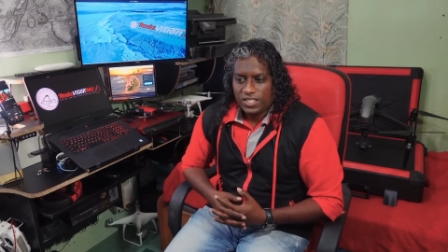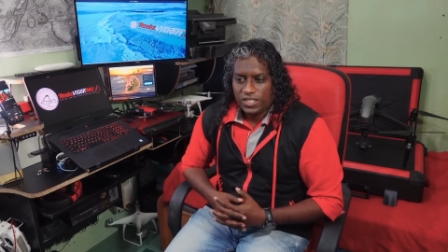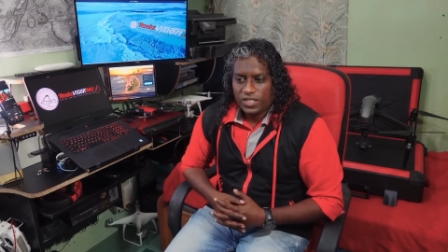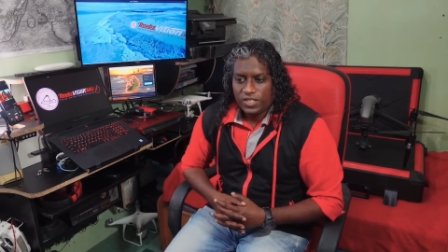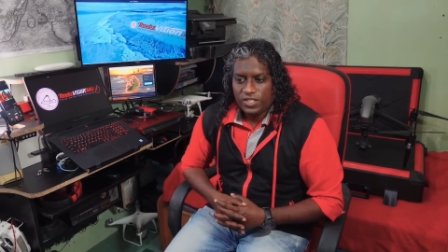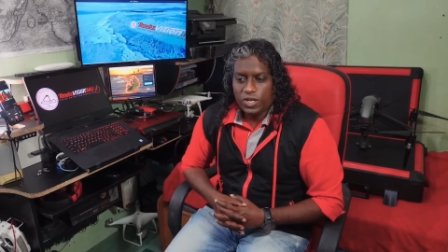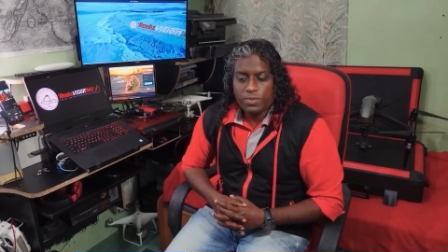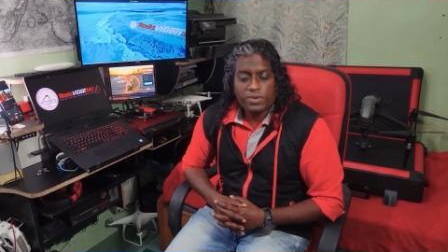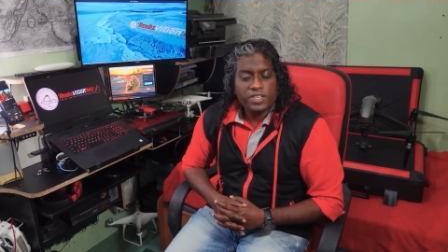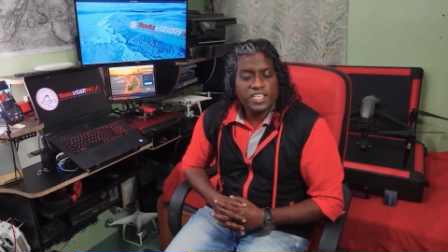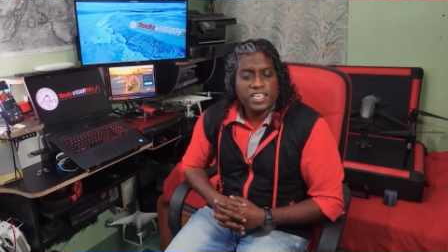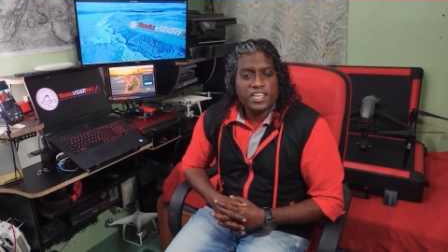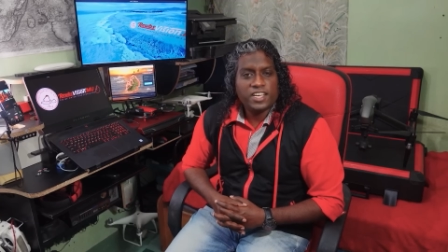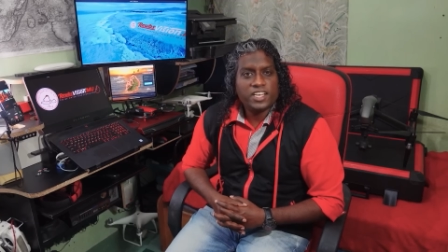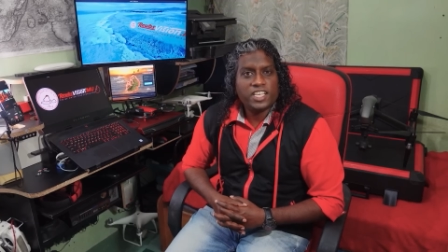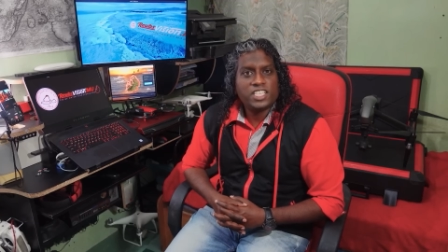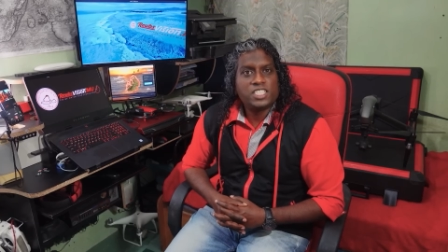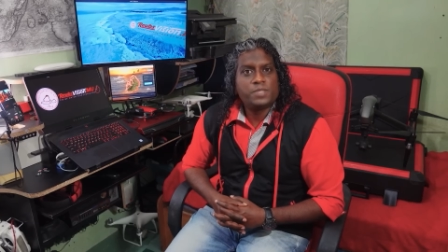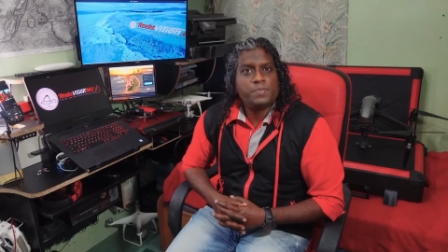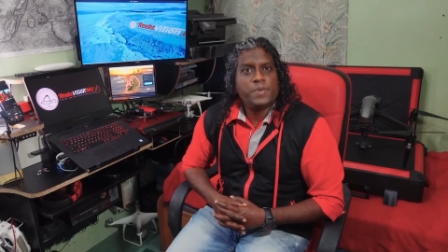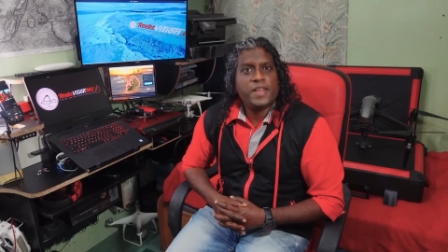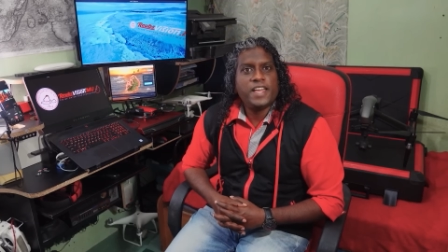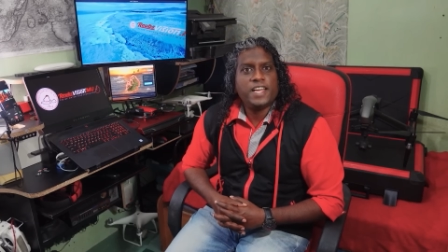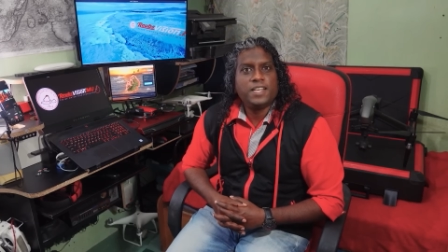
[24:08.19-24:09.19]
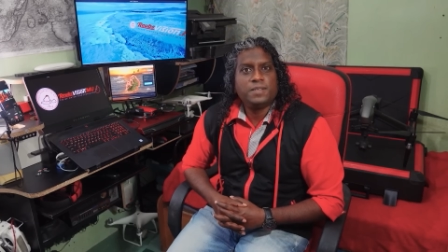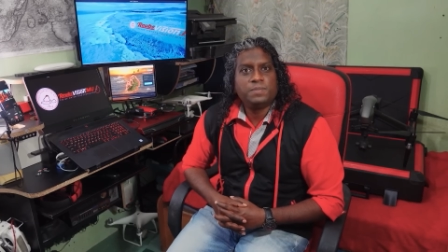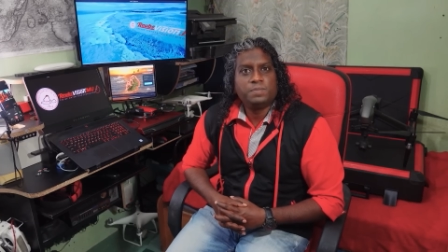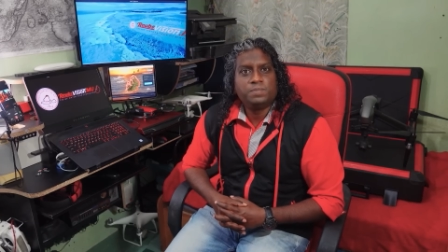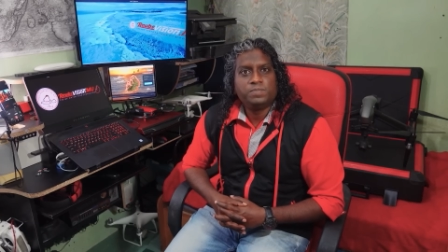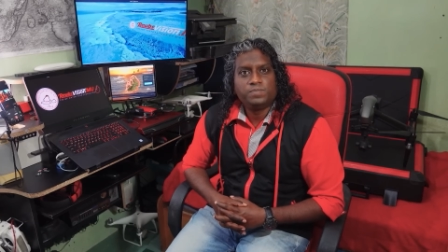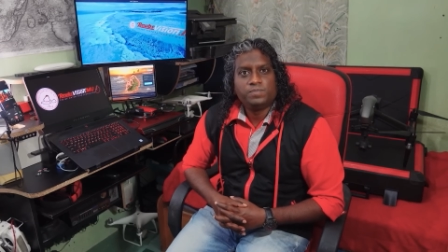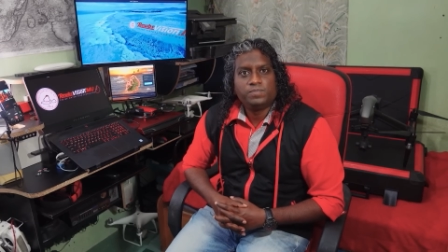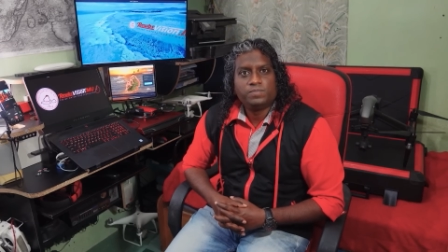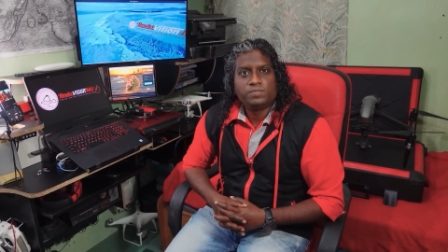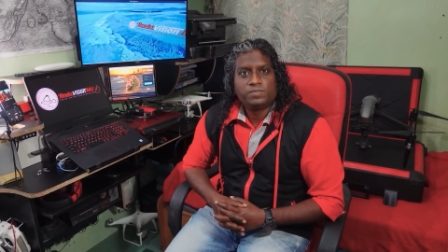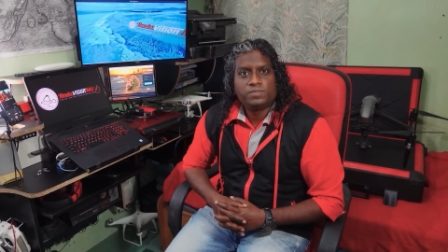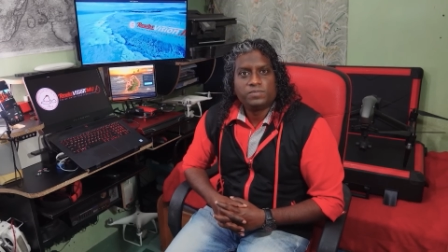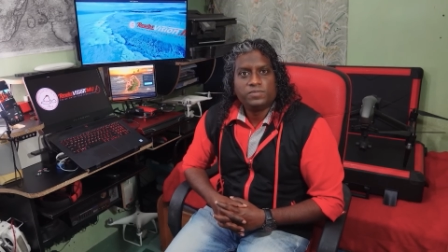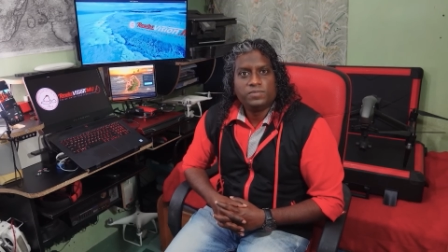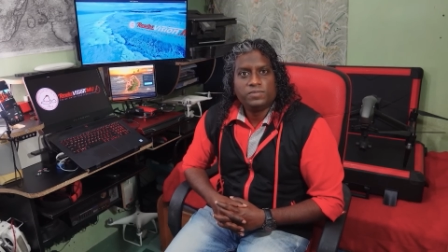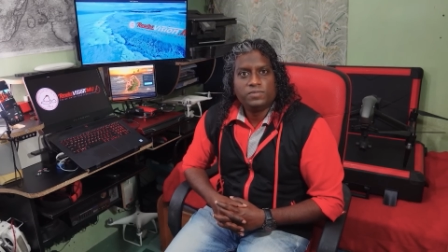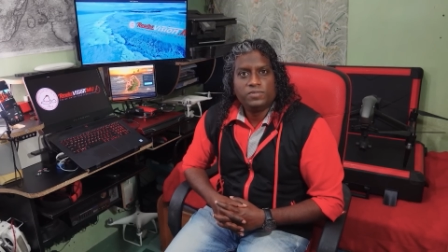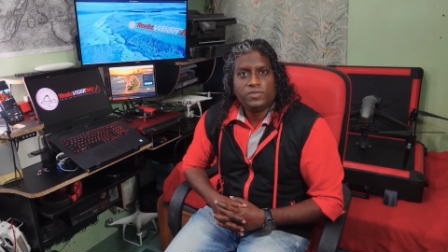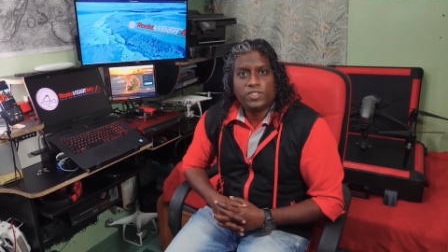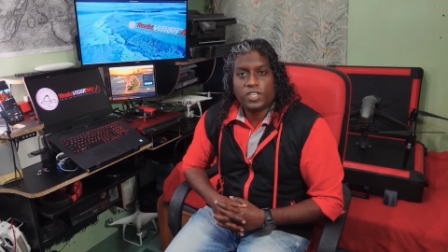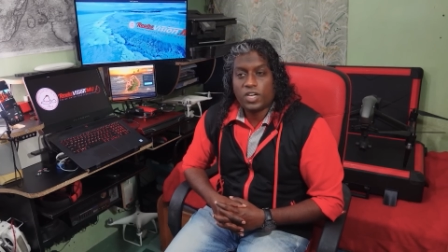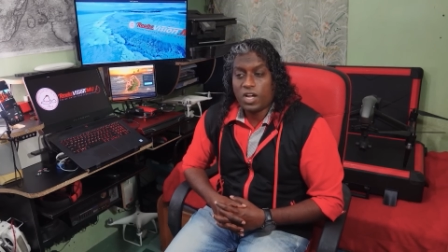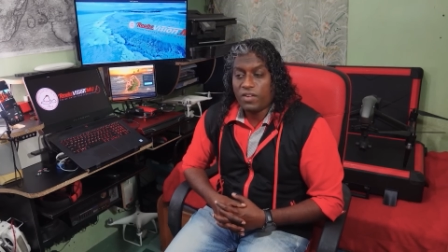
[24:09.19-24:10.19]
Nobody can explain.
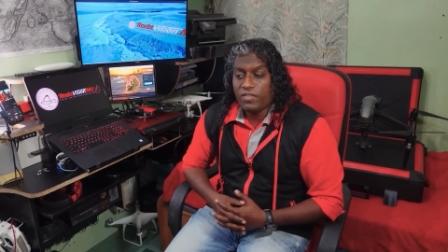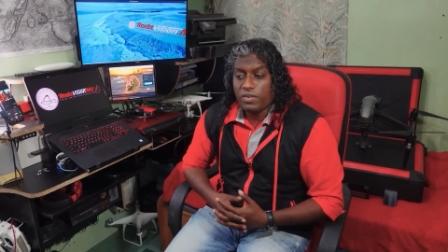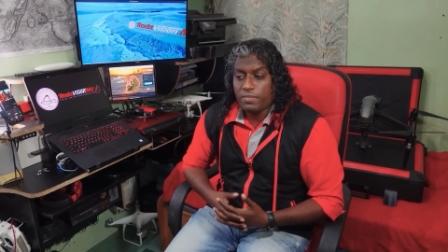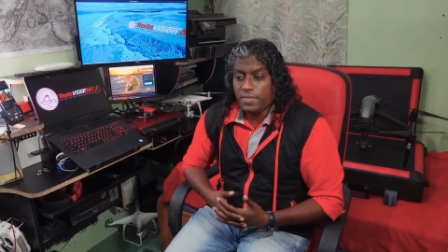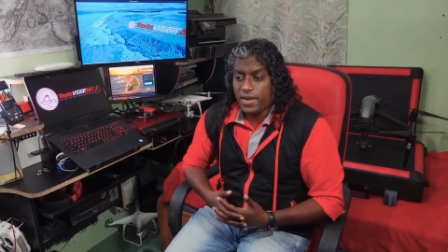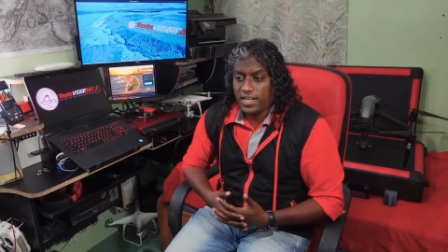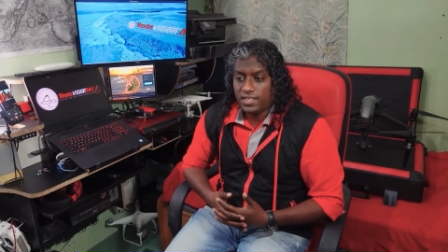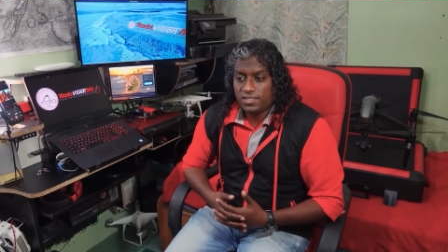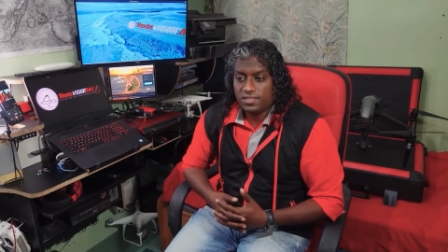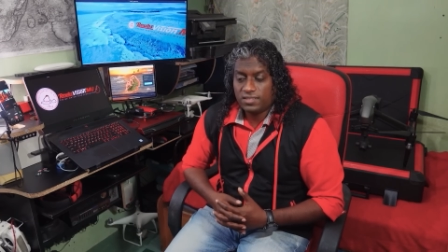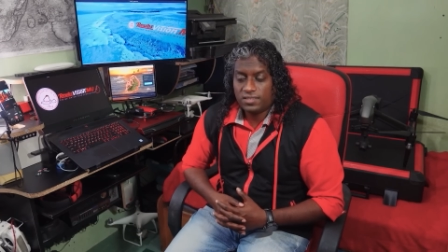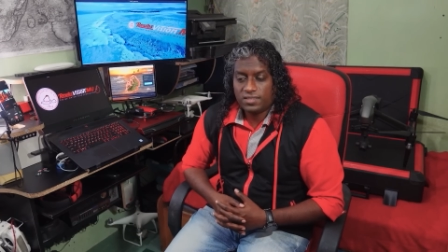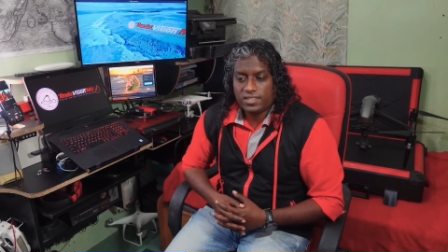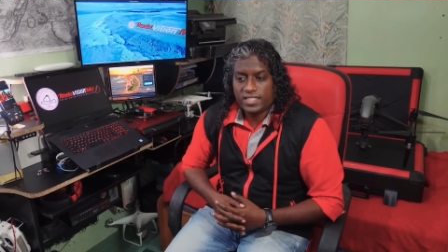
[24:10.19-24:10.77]
The government